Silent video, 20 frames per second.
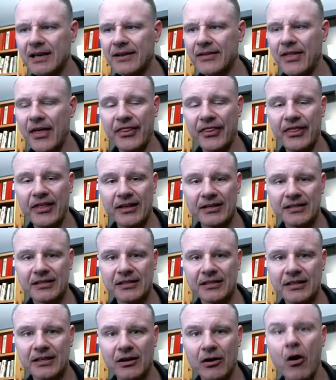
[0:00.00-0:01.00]
that
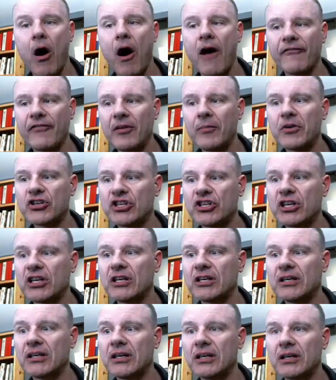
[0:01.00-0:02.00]
this coffee
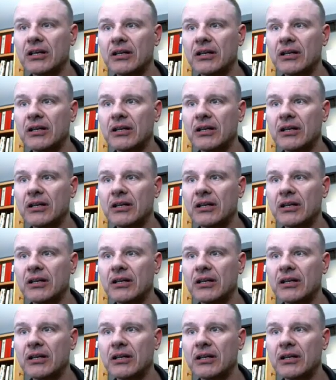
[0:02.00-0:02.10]
machine